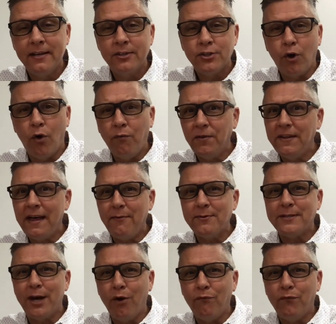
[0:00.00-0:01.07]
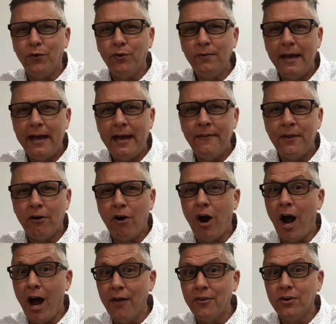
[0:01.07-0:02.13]
So hopefully that was helpful, and there
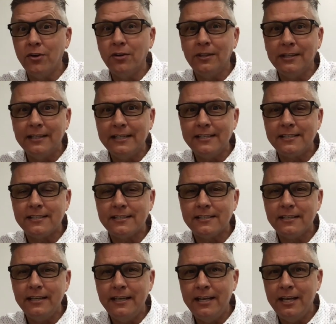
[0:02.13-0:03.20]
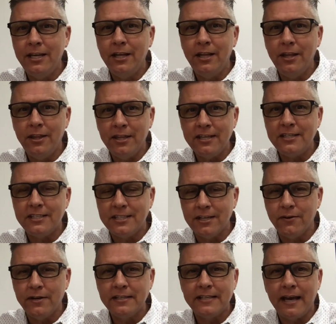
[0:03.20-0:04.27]
are other lists in this
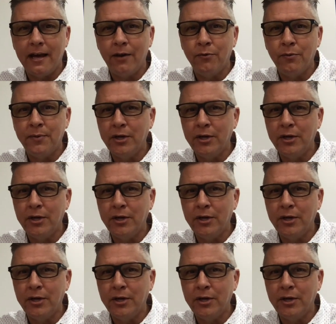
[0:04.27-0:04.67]
series that it would be